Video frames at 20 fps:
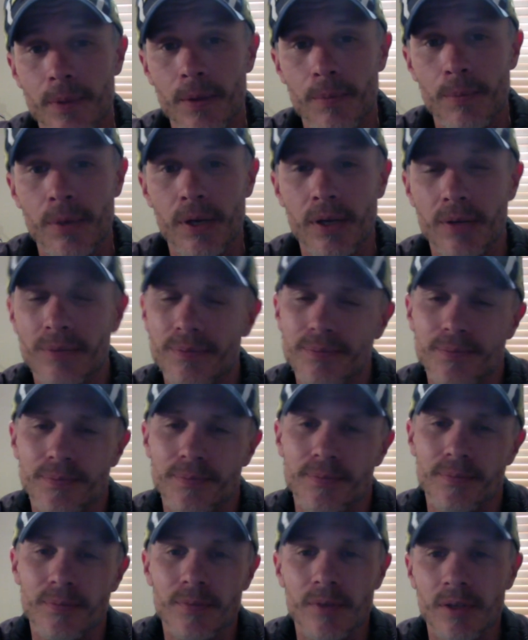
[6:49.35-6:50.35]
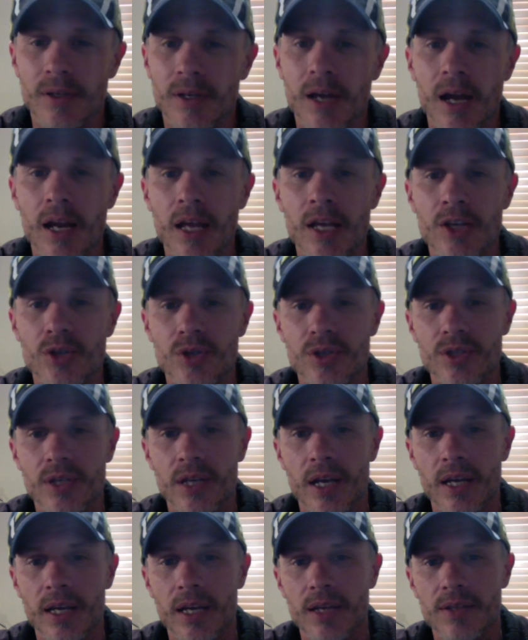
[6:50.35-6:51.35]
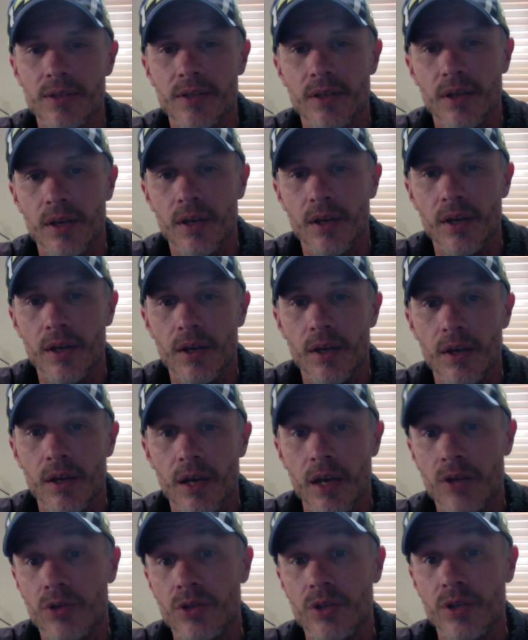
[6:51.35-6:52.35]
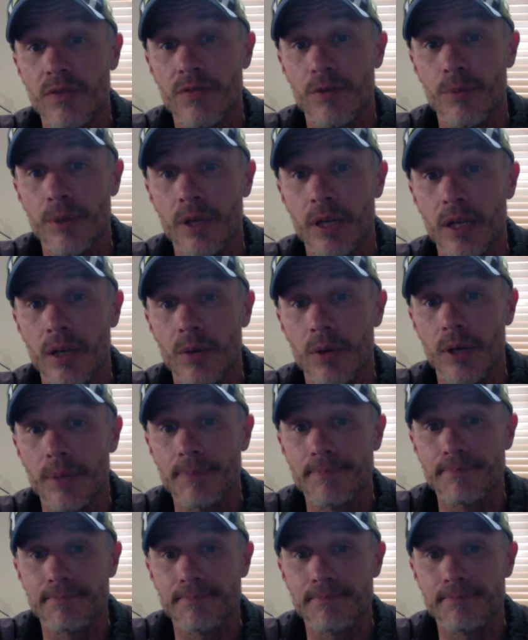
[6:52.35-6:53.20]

But kind of interesting, I guess. Interesting for me, anyway.